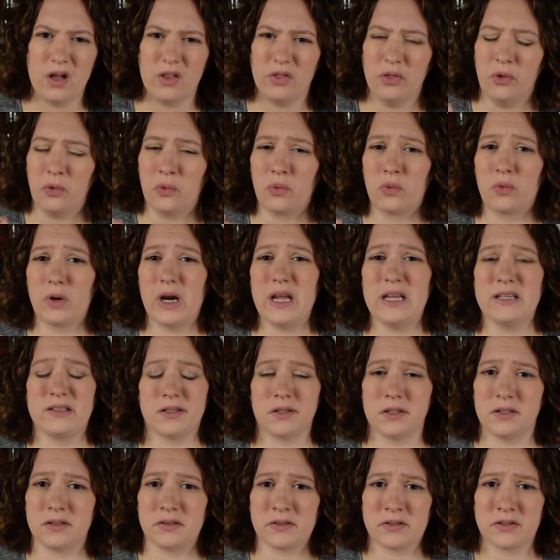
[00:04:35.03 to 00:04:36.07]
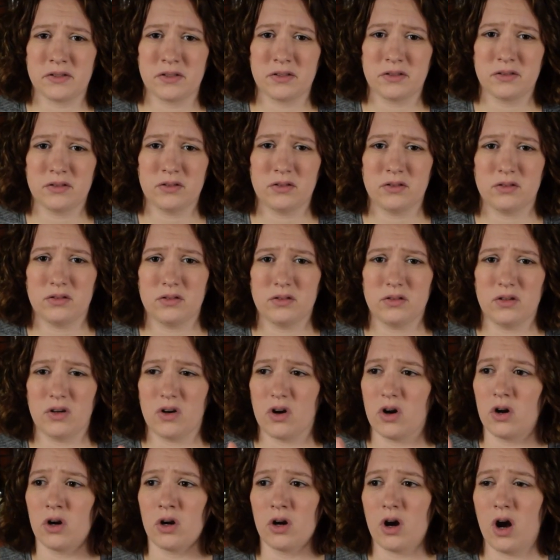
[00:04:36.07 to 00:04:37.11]
The raisins
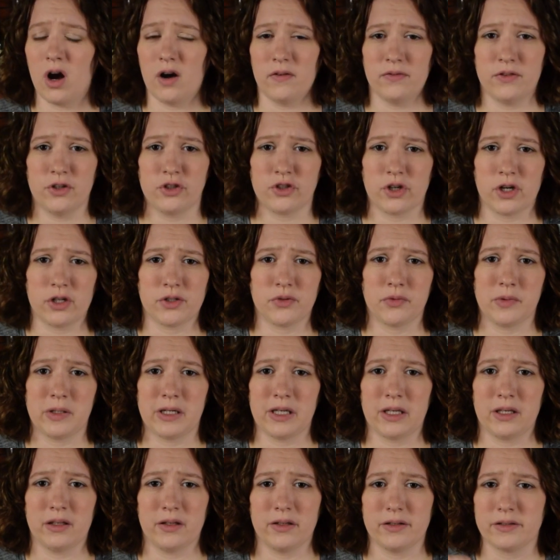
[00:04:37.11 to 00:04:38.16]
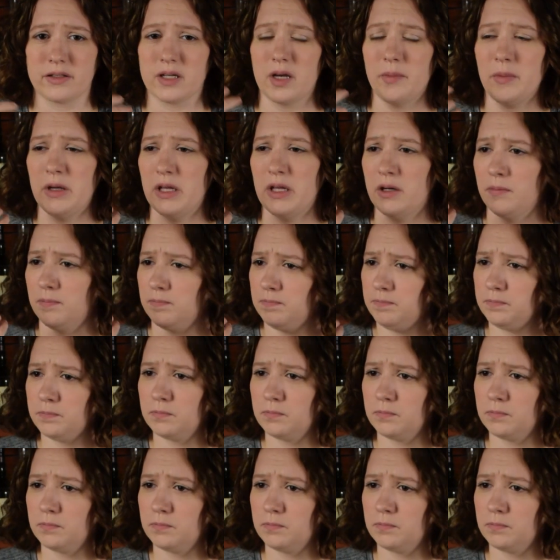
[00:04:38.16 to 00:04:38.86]
are off the charts ridiculous. I mean,